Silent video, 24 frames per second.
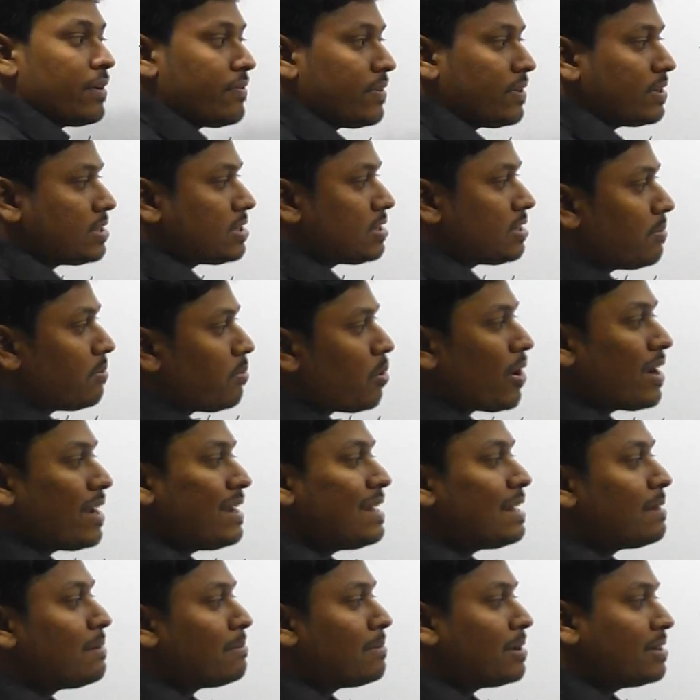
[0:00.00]
friends
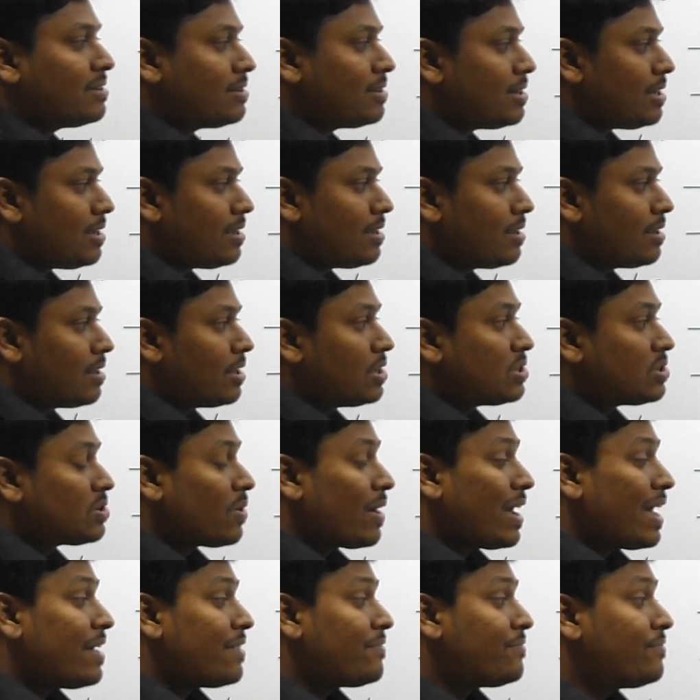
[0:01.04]
point number three
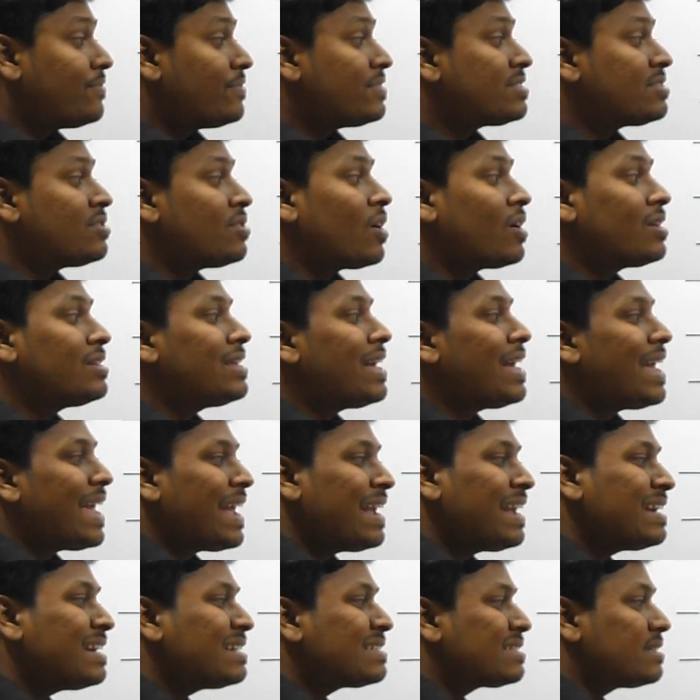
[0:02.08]
so F is not the
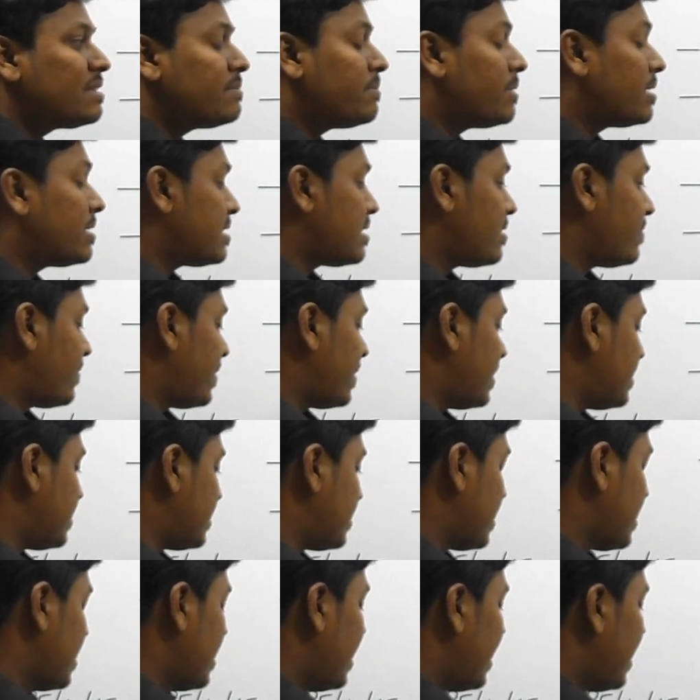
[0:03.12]
youngest person
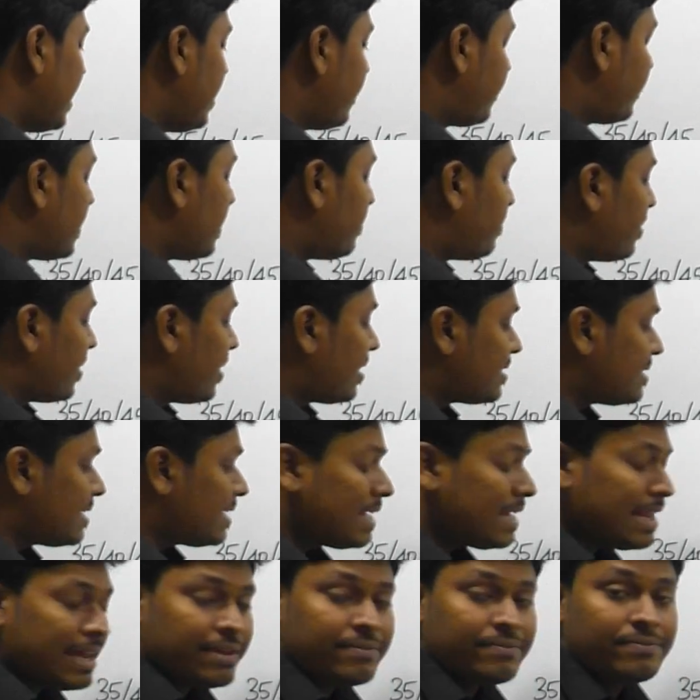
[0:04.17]
friends if the
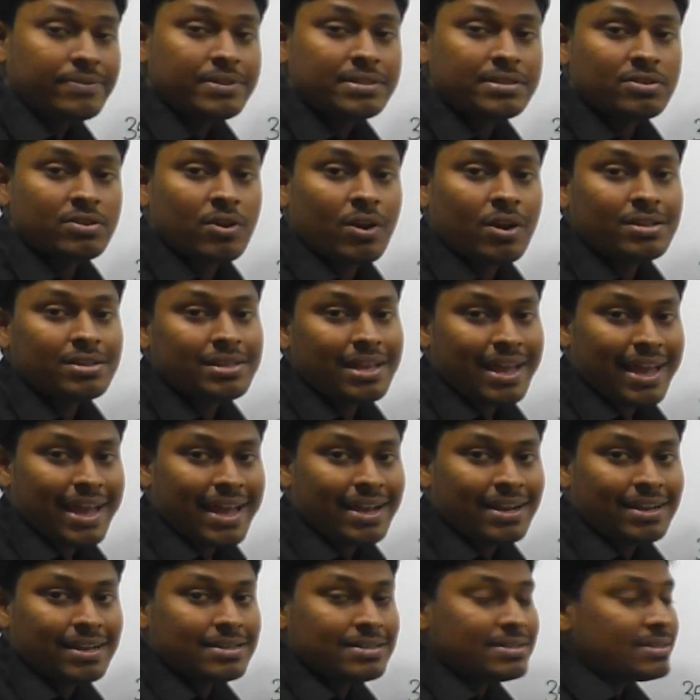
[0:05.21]
person F is not the
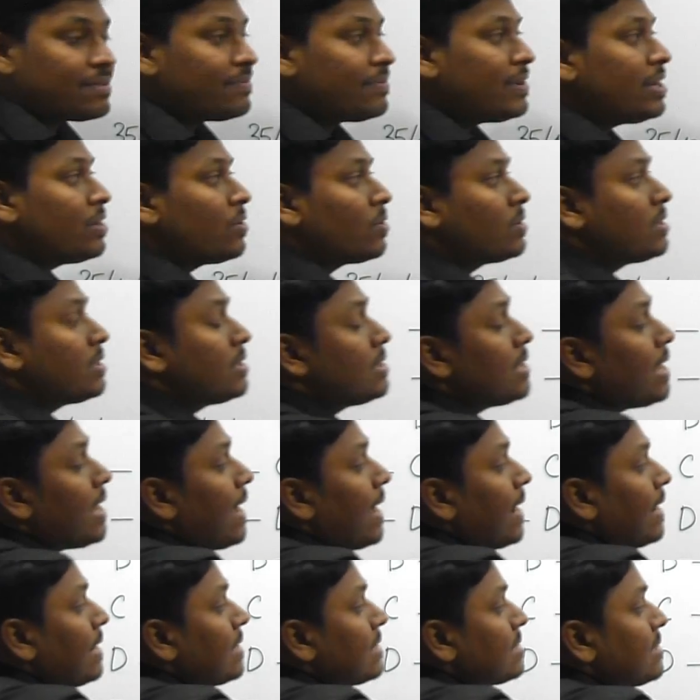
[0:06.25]
youngest we know that the
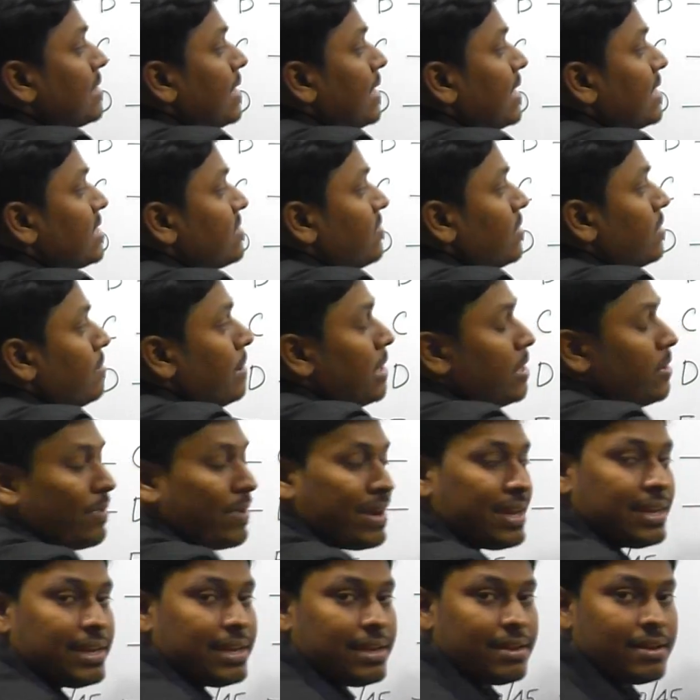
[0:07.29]
youngest age will be
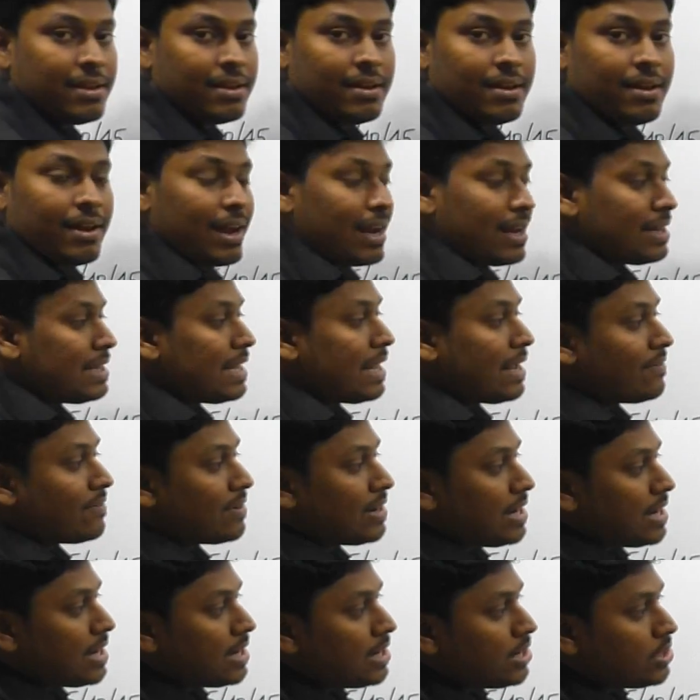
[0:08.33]
20 and they have
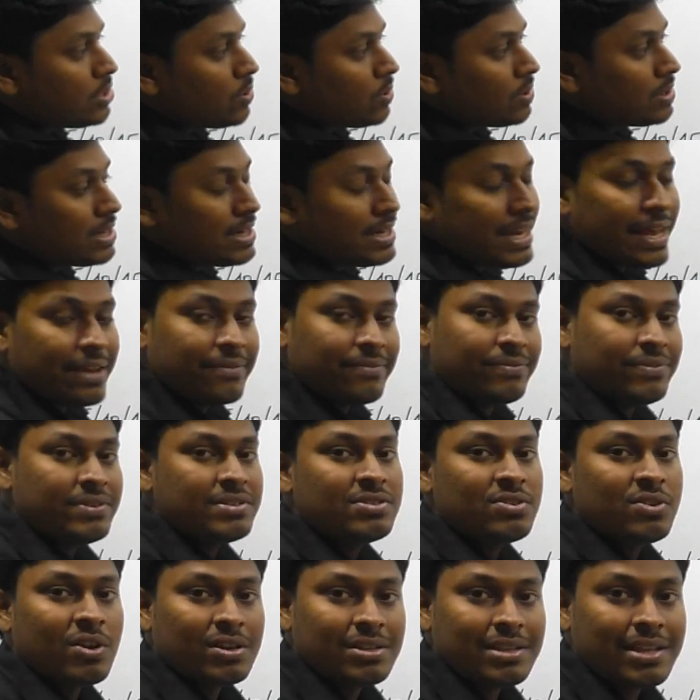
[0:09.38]
clearly told that F
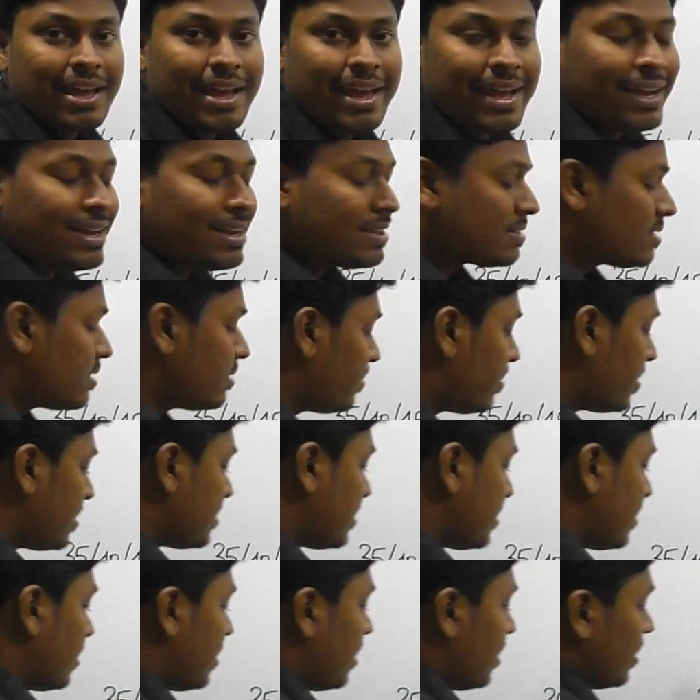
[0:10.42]
is not the youngest
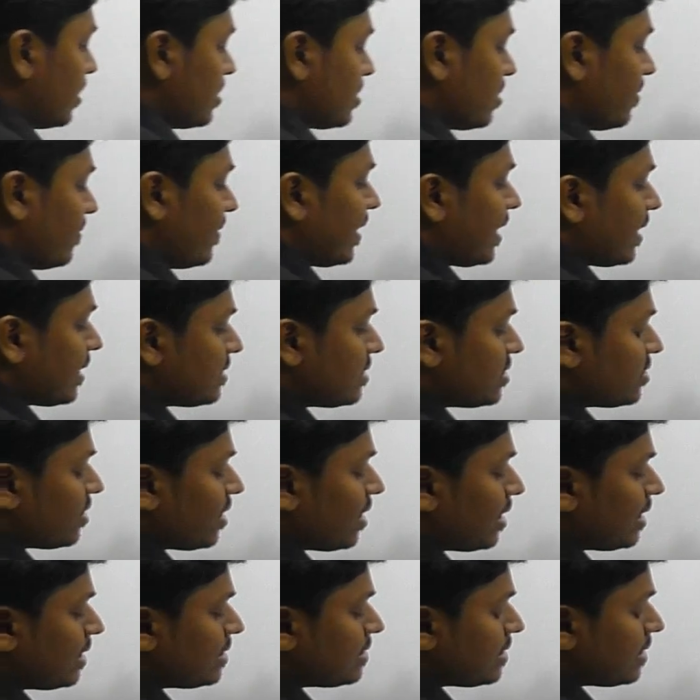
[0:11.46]
person so we can
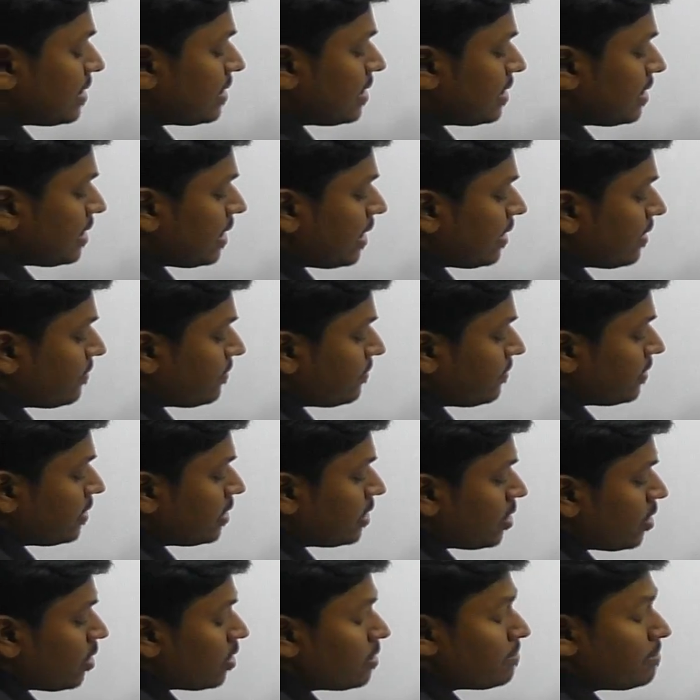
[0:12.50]
surely say that F
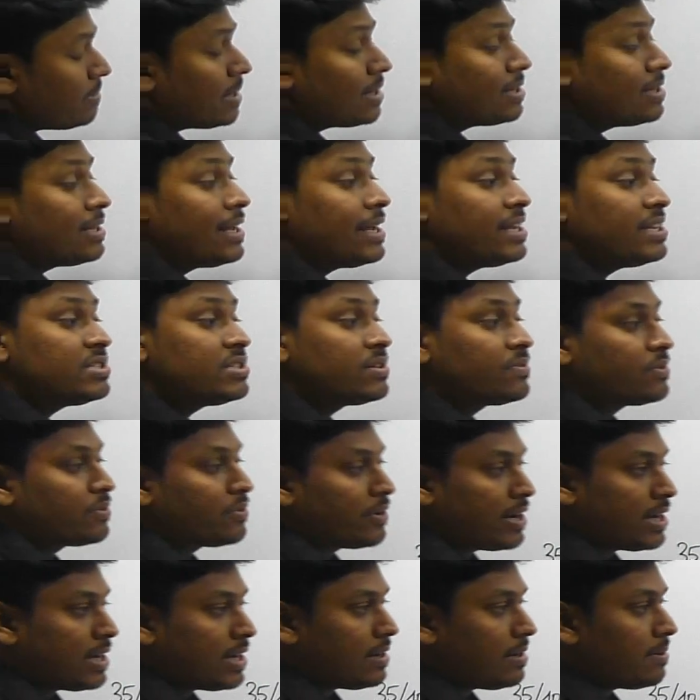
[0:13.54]
will not be at the age of
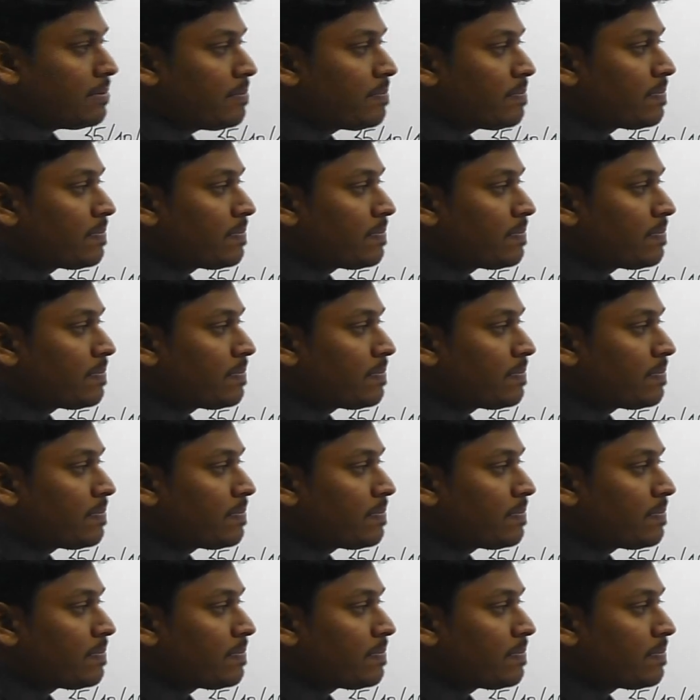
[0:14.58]
20